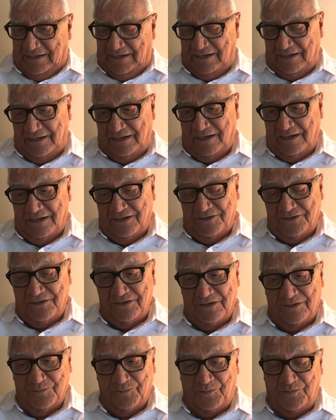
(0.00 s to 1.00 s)
And then
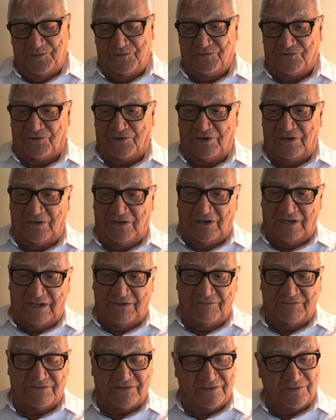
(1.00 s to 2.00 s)
we were starting to
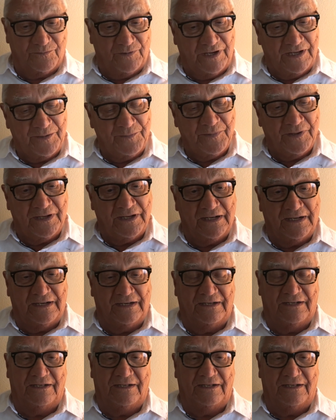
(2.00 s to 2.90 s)
leave. We said, wait a minute,